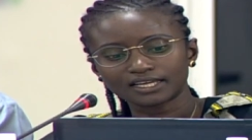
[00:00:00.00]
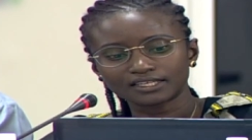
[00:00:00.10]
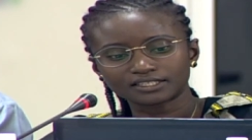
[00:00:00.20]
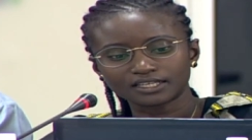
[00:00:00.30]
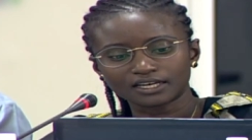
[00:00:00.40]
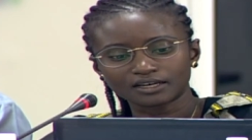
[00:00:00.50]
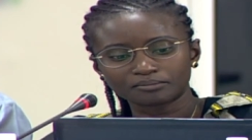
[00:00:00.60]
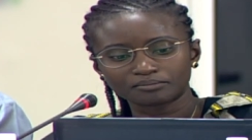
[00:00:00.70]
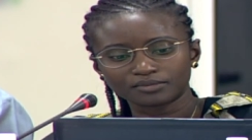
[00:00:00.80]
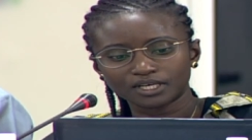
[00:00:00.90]
that
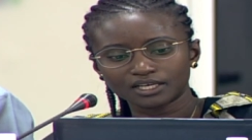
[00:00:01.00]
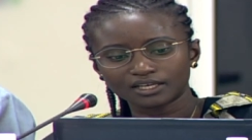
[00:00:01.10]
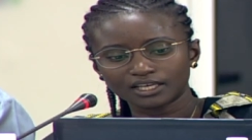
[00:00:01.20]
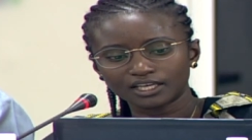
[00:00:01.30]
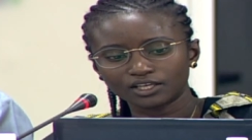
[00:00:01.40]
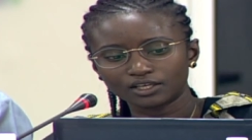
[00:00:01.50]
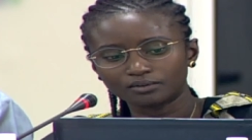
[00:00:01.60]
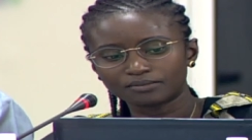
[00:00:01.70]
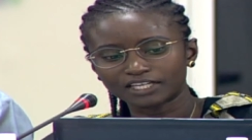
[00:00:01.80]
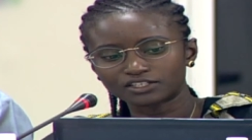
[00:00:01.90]
he
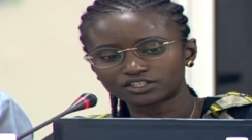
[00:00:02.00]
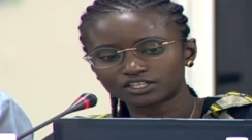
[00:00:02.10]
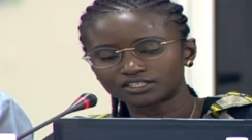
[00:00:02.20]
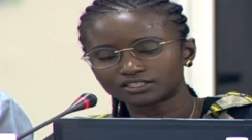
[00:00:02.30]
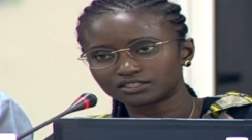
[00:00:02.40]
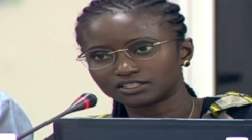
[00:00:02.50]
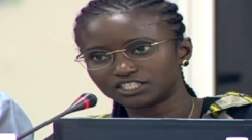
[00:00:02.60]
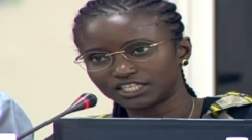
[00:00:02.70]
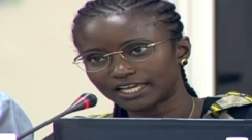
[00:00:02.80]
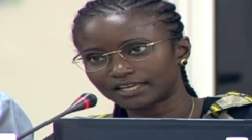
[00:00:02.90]
mentioned
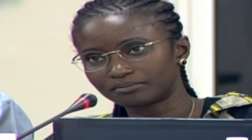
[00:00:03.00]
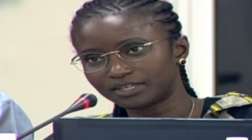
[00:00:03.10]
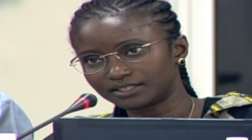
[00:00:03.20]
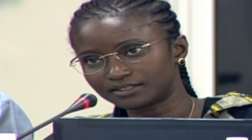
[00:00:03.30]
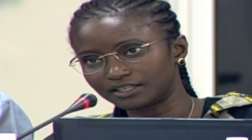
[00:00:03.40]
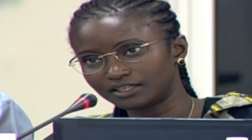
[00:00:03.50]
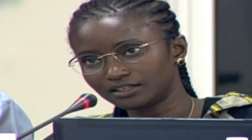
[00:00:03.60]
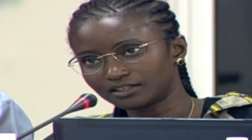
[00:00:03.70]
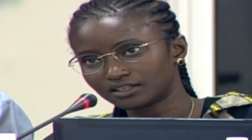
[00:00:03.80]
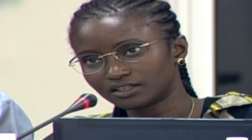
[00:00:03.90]
GNPC.
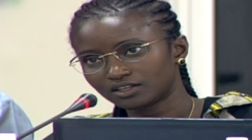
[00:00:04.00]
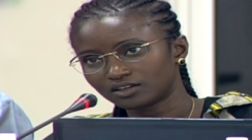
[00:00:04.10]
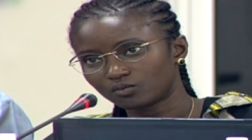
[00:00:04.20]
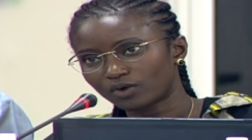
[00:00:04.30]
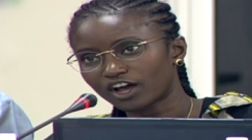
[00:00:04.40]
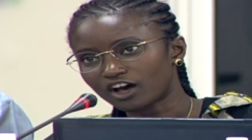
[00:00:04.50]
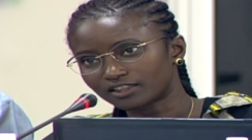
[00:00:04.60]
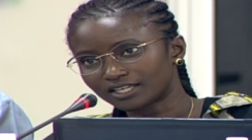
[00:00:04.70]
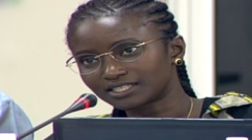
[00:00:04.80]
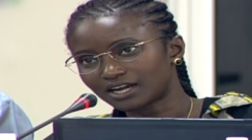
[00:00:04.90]
Were
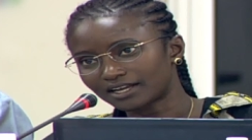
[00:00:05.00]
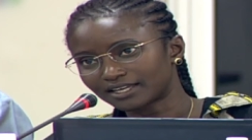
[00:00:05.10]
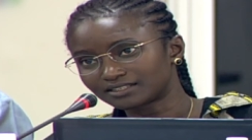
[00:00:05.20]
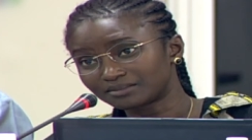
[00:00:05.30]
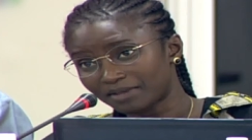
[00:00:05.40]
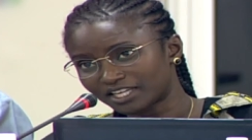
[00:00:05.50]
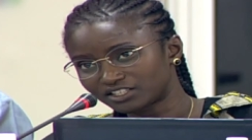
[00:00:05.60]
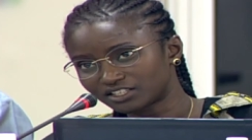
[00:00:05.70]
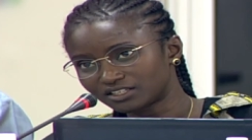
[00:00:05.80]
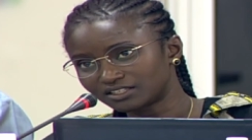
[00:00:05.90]
other targets
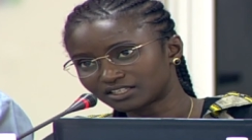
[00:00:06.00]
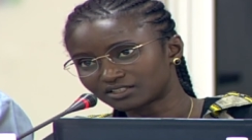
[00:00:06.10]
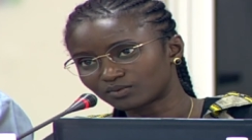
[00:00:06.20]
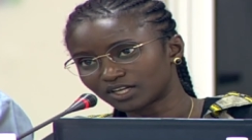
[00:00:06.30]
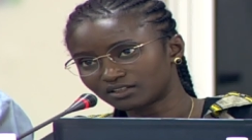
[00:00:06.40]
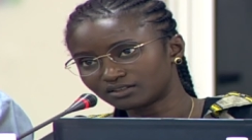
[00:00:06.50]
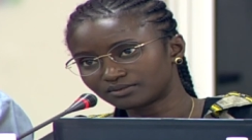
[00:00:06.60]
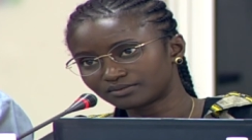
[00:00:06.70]
mentioned as well?